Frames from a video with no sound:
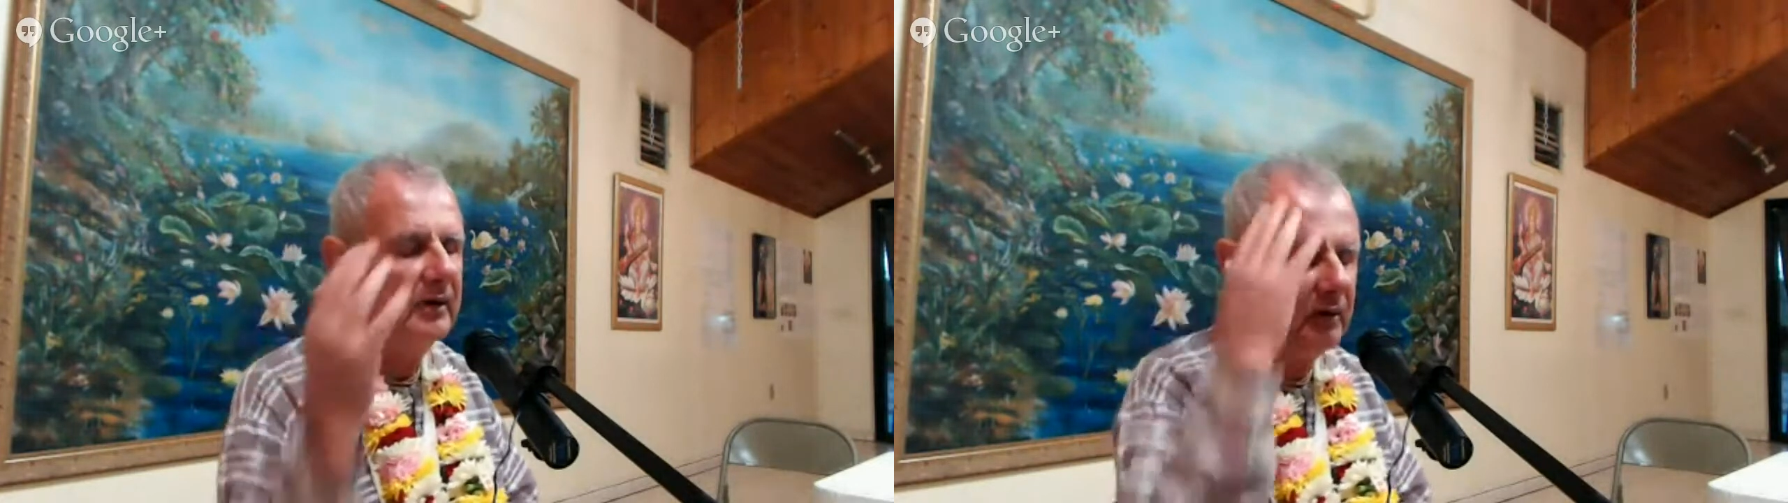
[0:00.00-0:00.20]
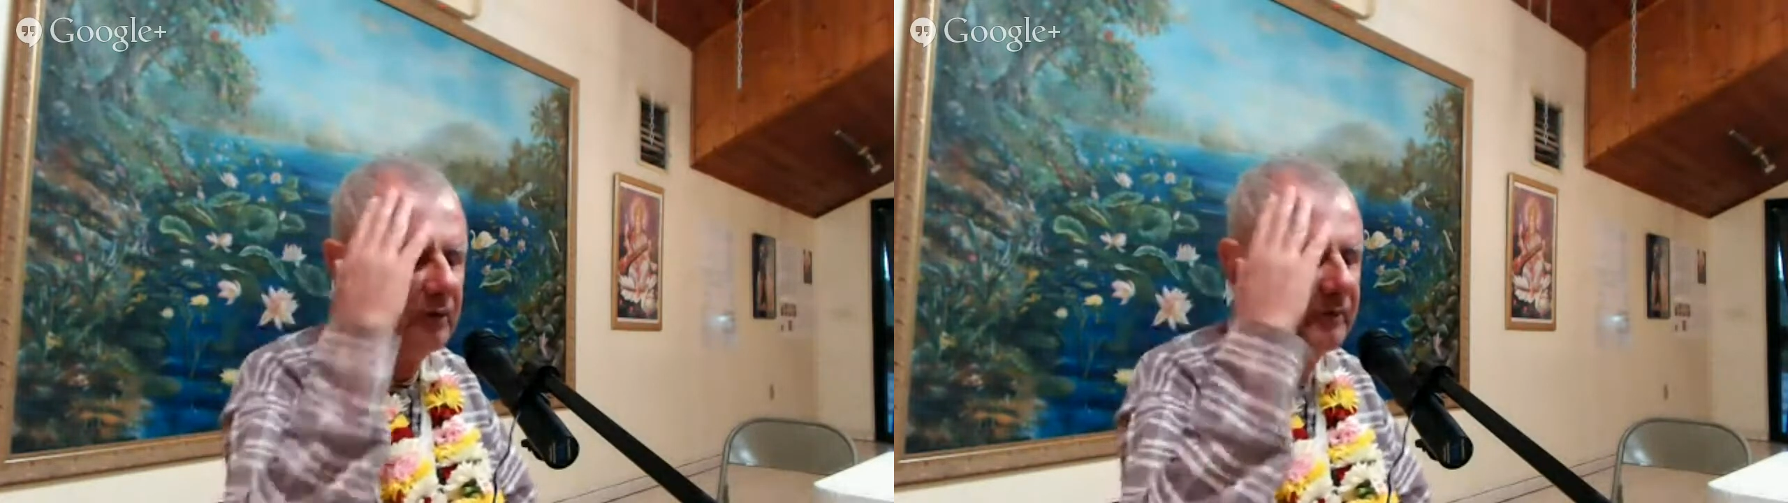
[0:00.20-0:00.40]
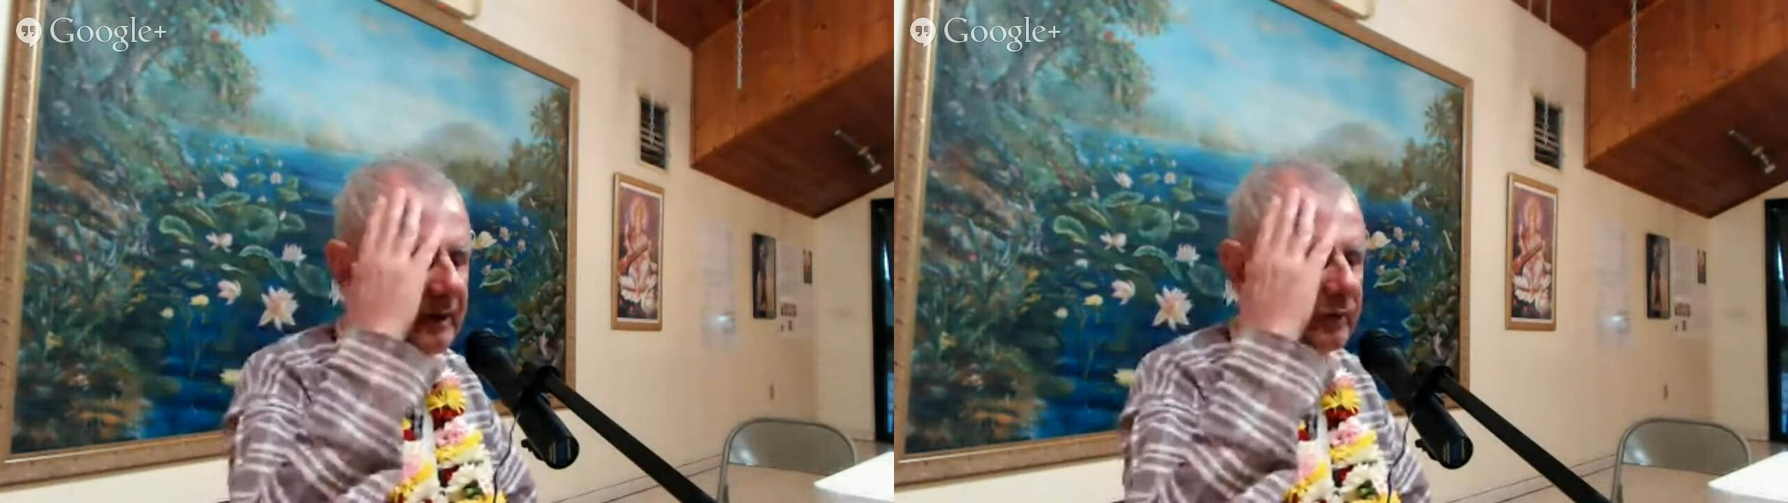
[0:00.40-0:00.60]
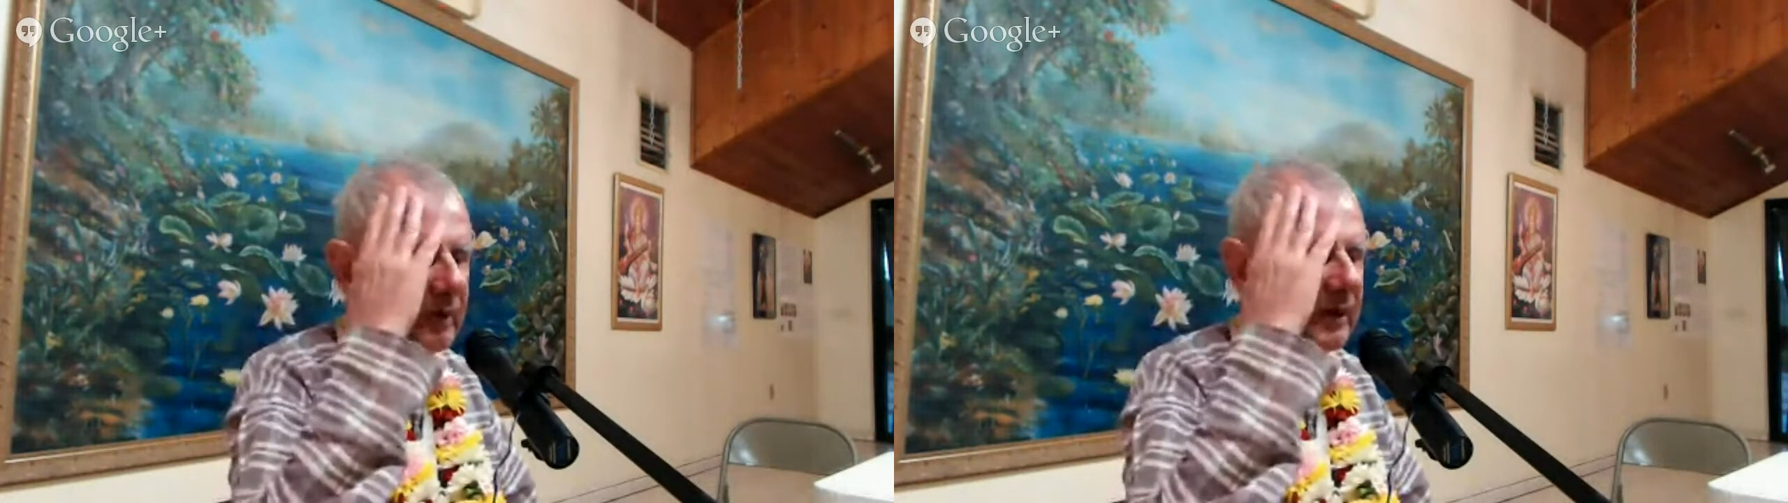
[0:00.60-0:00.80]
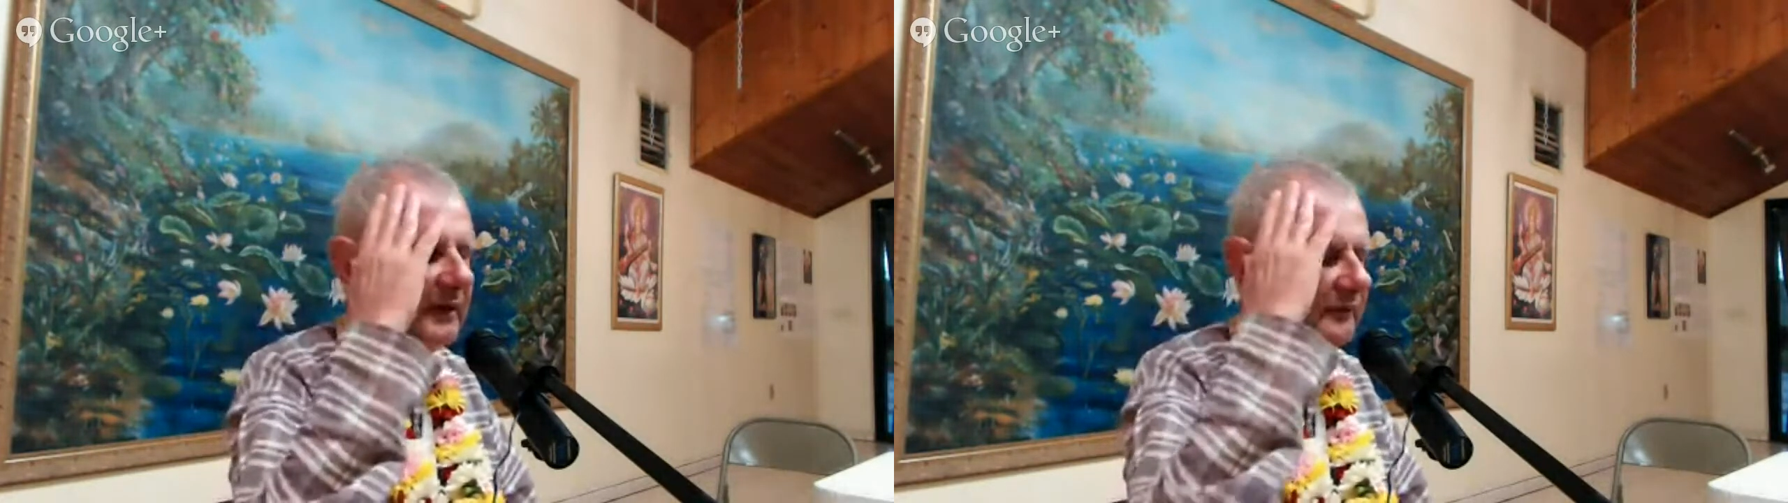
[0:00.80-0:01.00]
Oh, my
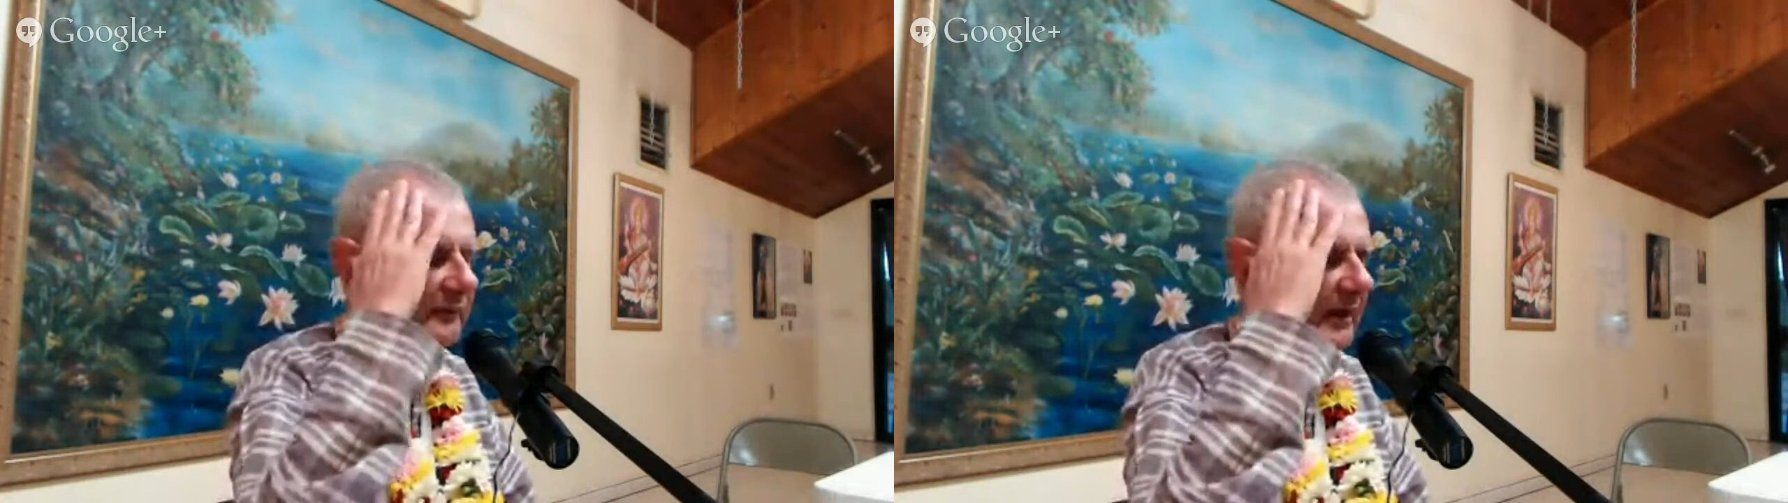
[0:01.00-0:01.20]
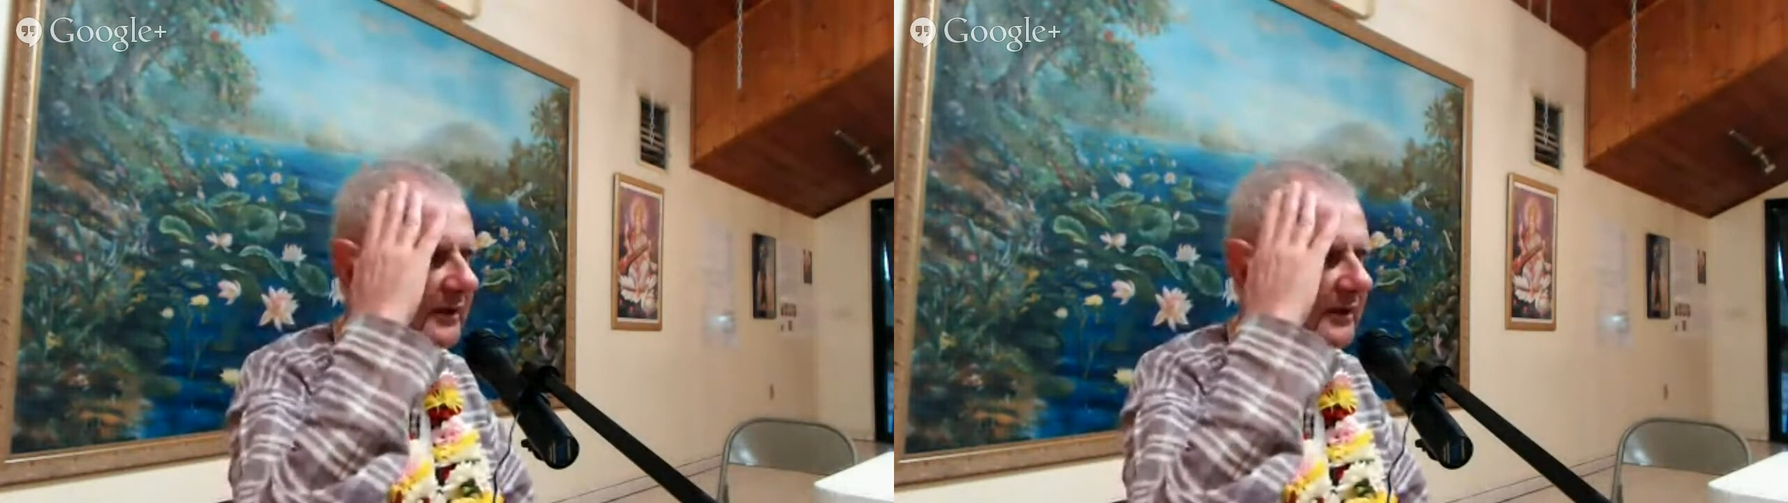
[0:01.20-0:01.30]
wife, my